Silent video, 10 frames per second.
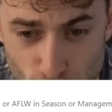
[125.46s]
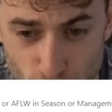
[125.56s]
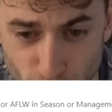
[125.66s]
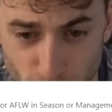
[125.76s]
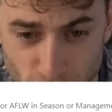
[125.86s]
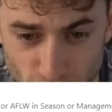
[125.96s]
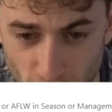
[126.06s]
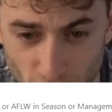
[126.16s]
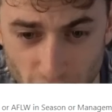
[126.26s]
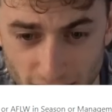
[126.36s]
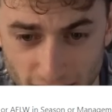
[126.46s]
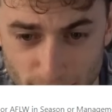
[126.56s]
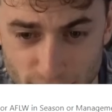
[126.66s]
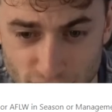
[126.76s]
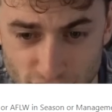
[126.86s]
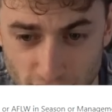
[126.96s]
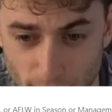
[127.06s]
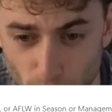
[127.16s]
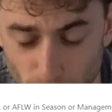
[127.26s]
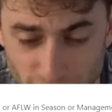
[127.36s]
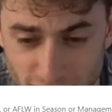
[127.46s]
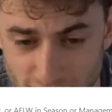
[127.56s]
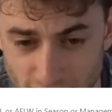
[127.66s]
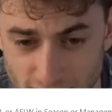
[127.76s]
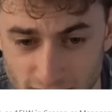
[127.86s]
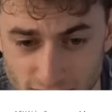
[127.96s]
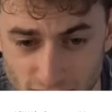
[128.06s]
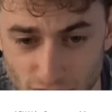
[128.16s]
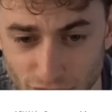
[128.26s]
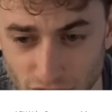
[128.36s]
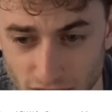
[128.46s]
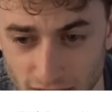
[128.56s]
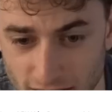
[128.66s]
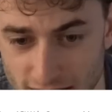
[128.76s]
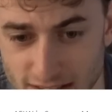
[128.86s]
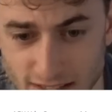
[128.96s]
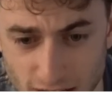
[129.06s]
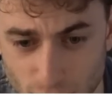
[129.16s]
finish on a higher ladder position than the previous season. So if you suck